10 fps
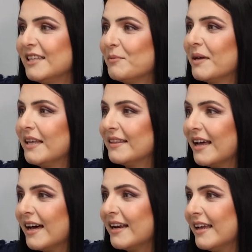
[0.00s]
they may
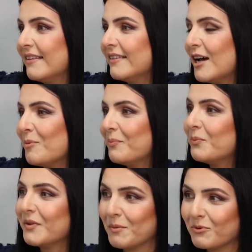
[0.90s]
not end
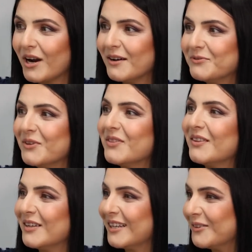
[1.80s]
up with the profit
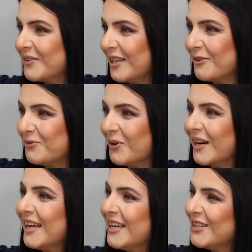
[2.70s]
that they're looking for.